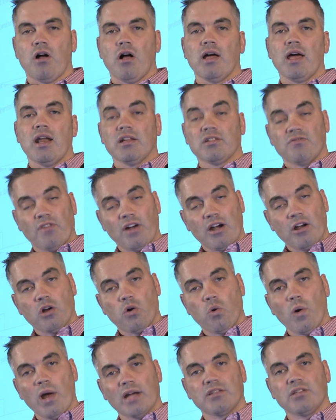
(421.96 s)
And it's very
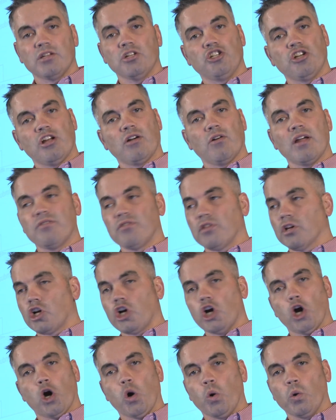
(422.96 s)
quick to generate the
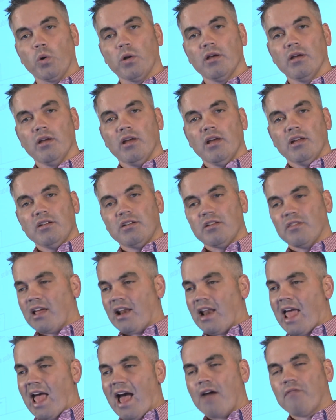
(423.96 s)
code to then
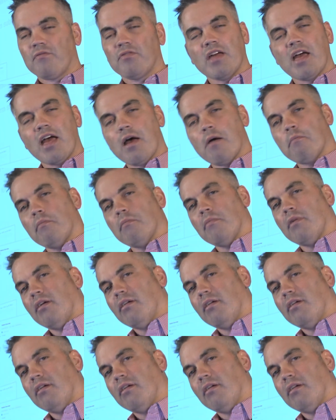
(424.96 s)
have them